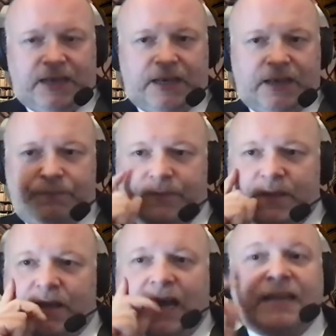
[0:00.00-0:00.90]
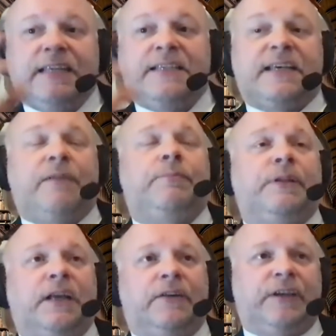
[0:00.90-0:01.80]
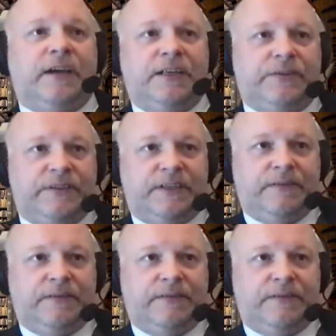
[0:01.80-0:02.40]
An example of the kind of